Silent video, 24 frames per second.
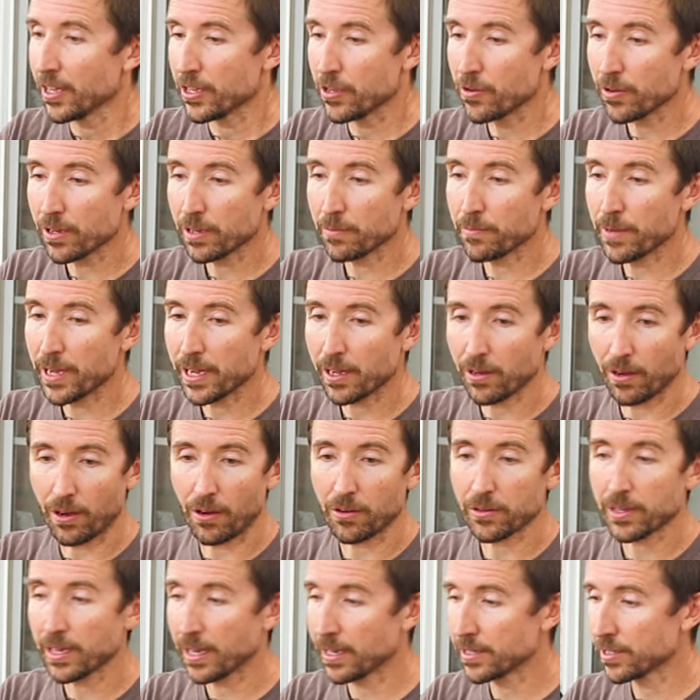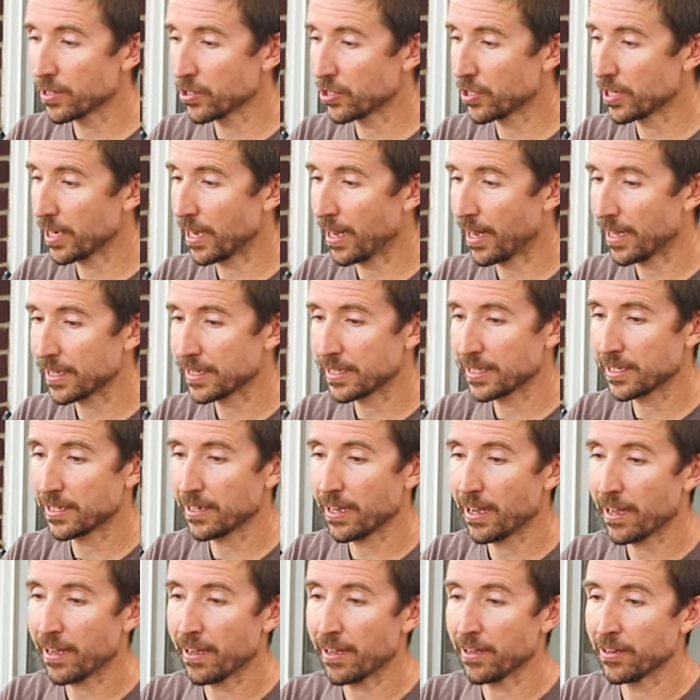you could make all kinds of
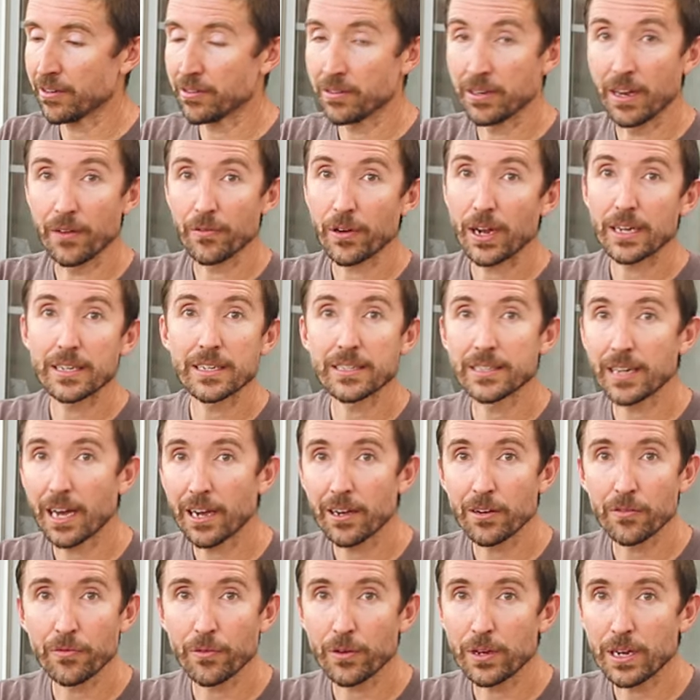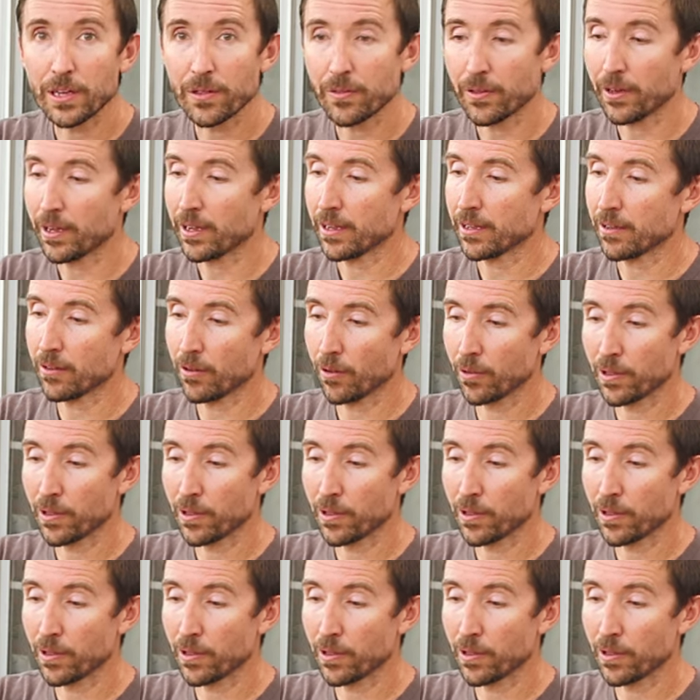shots and never had to dial for anything.